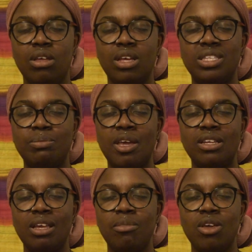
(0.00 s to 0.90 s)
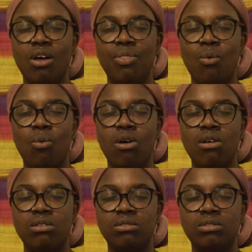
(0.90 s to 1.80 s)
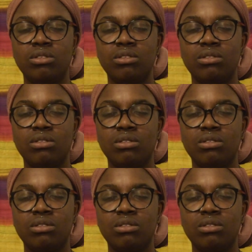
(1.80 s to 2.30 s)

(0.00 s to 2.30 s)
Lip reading: expanding beyond the walls,